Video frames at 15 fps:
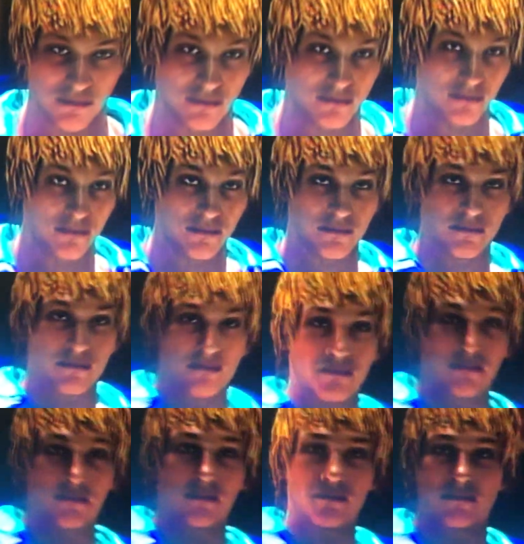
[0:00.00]
Six foot
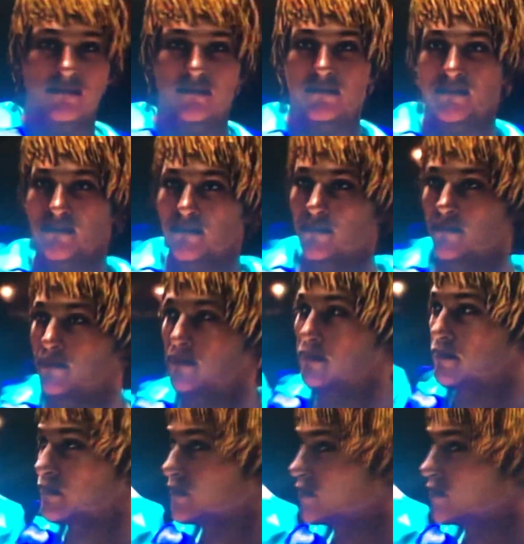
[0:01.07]
three, hundred seventy-five